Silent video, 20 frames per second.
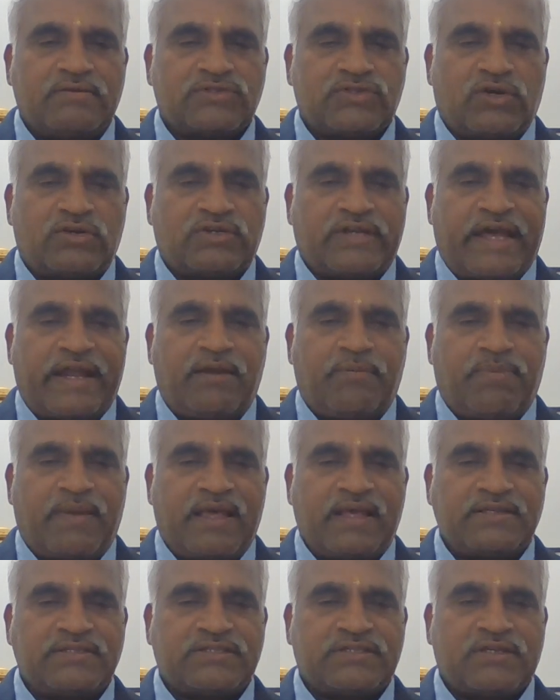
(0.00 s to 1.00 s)
So 10
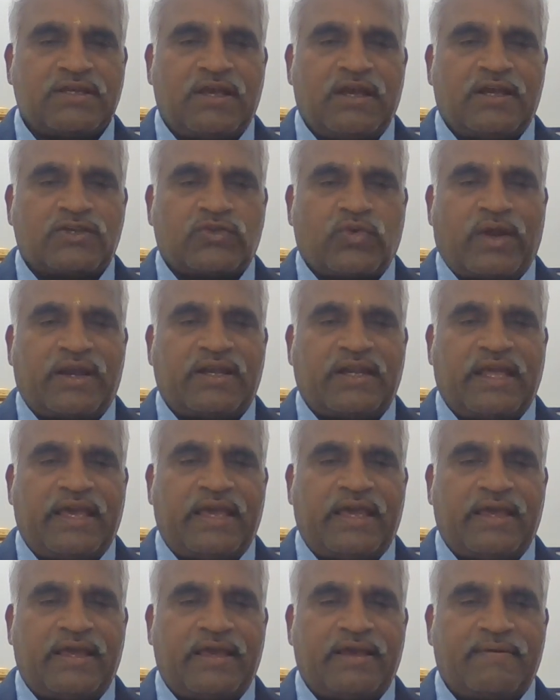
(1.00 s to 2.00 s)
plus
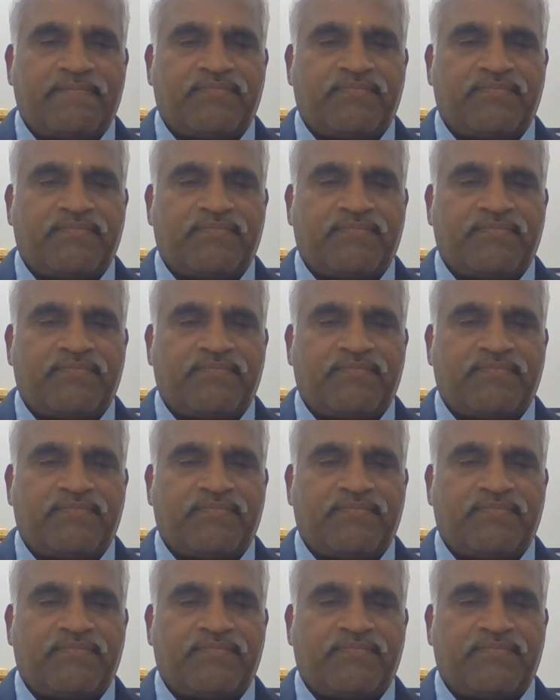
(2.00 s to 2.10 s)
20